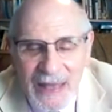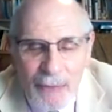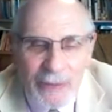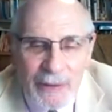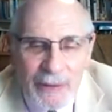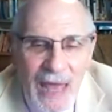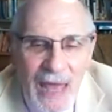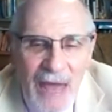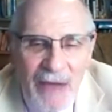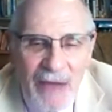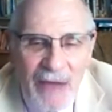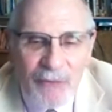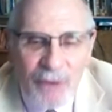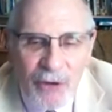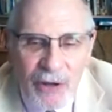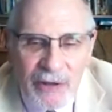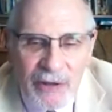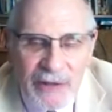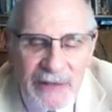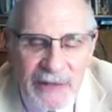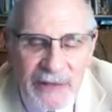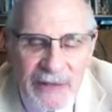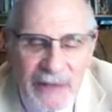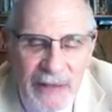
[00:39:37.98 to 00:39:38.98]
that we have.
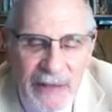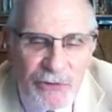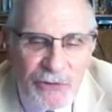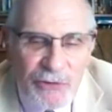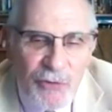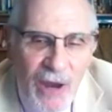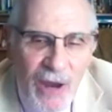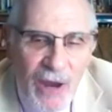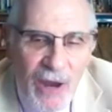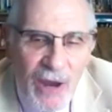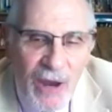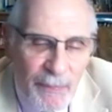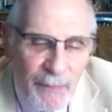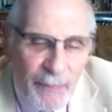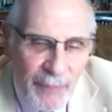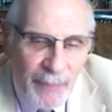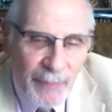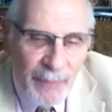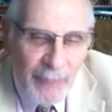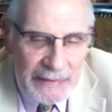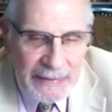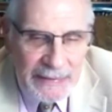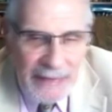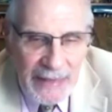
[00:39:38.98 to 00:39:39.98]
They try to
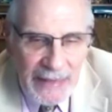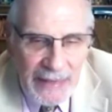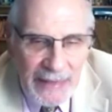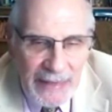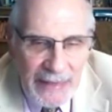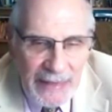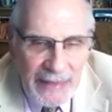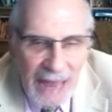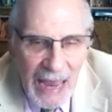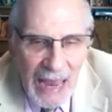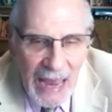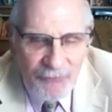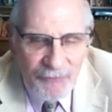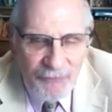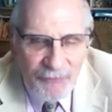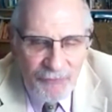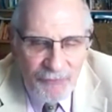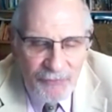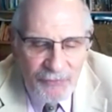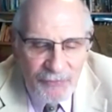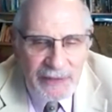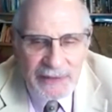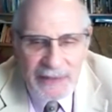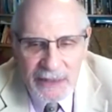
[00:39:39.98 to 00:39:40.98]
paint
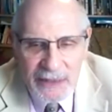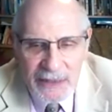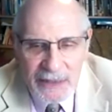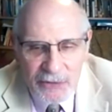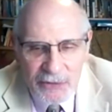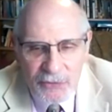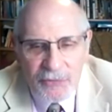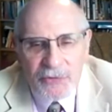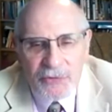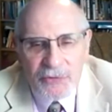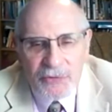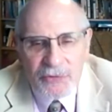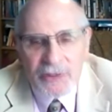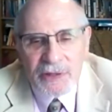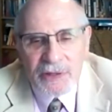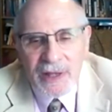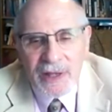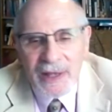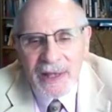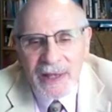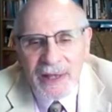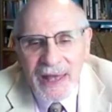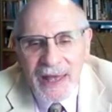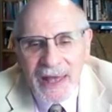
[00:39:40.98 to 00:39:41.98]
African leaders
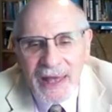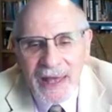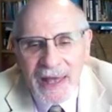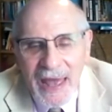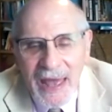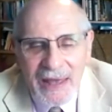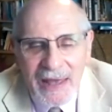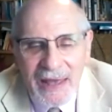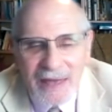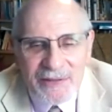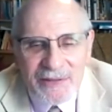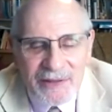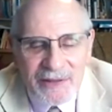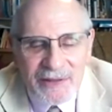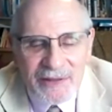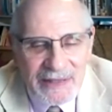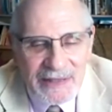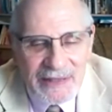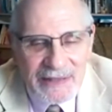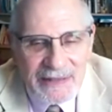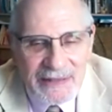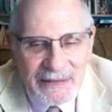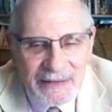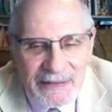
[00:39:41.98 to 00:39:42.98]
as
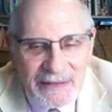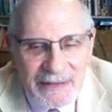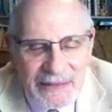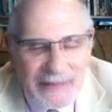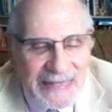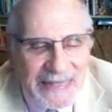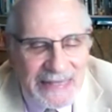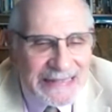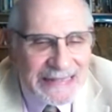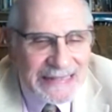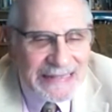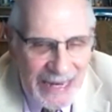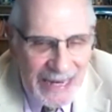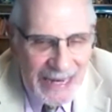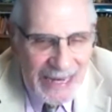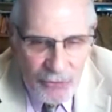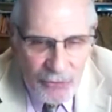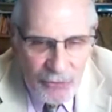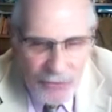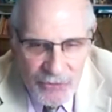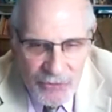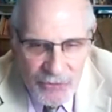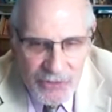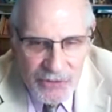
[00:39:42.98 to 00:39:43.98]

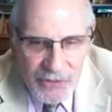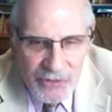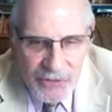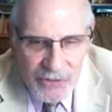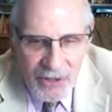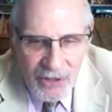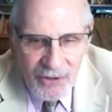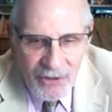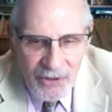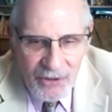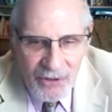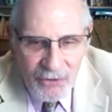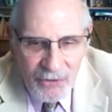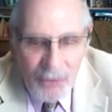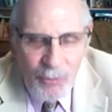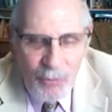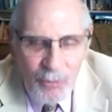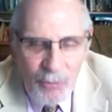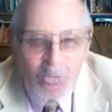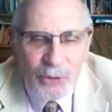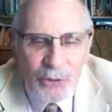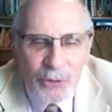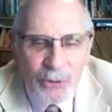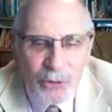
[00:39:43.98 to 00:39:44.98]
dictators
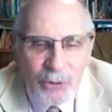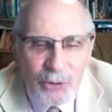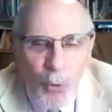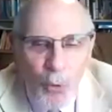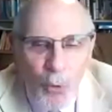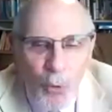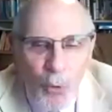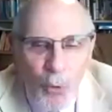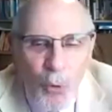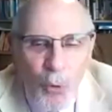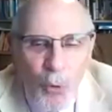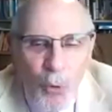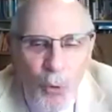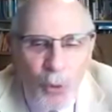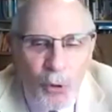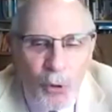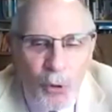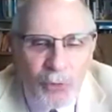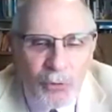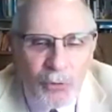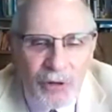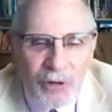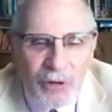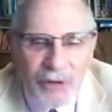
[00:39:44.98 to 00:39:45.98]
who ignore
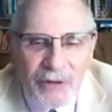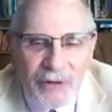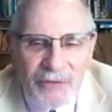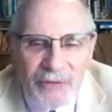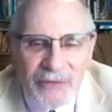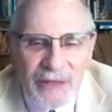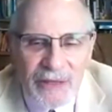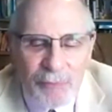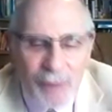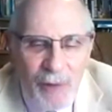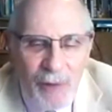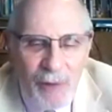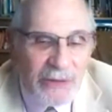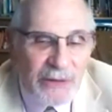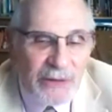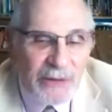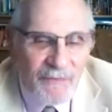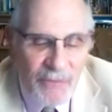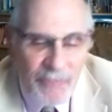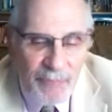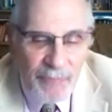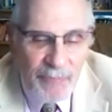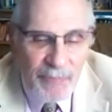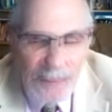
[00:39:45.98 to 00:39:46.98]
the
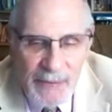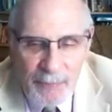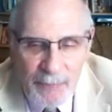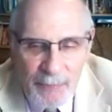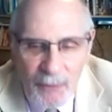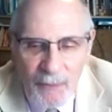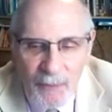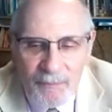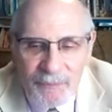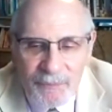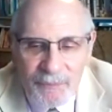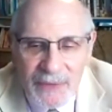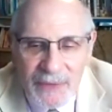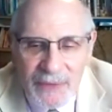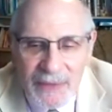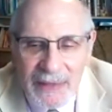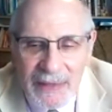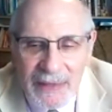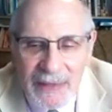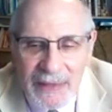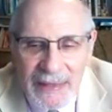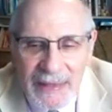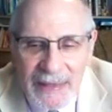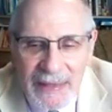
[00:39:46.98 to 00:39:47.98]
rights of the people.
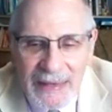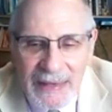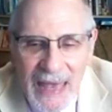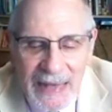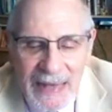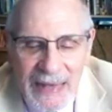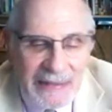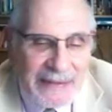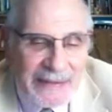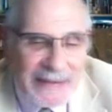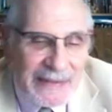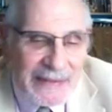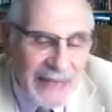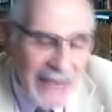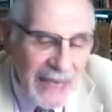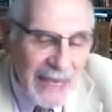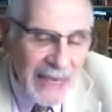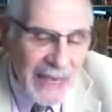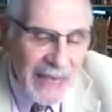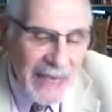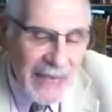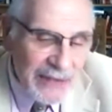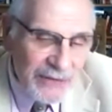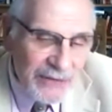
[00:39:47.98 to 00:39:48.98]
And in the
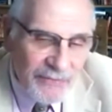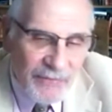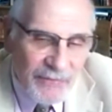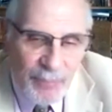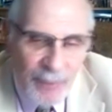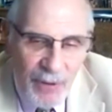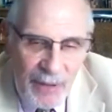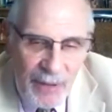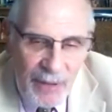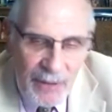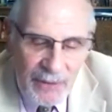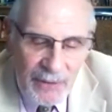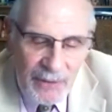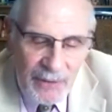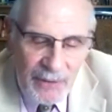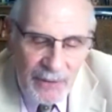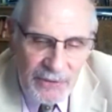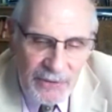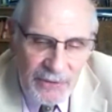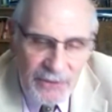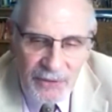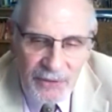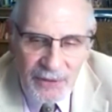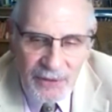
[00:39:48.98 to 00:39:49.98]
case of the Prime
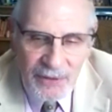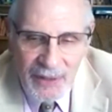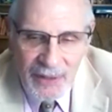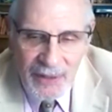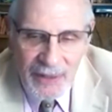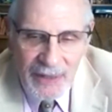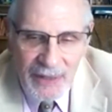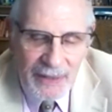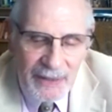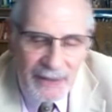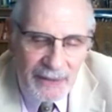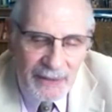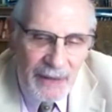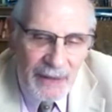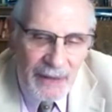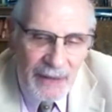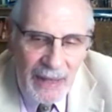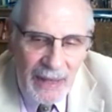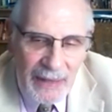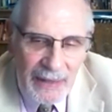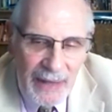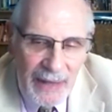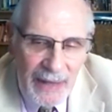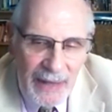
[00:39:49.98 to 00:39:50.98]
Minister
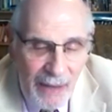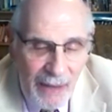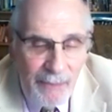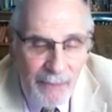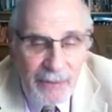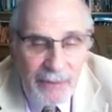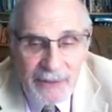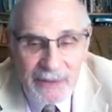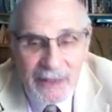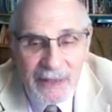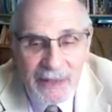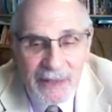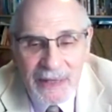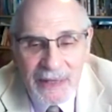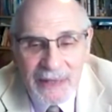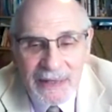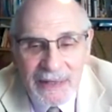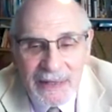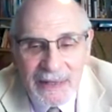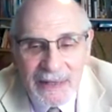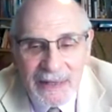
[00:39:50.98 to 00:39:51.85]
Abiy,